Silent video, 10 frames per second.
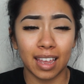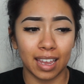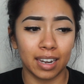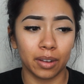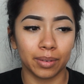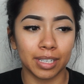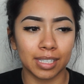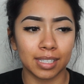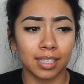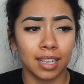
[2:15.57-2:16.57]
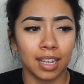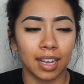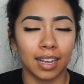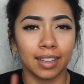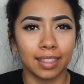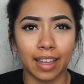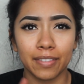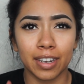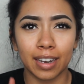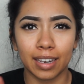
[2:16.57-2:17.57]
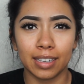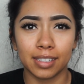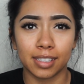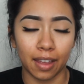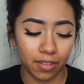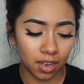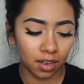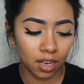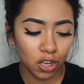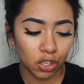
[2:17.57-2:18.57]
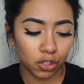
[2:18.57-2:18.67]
and it was $11.97.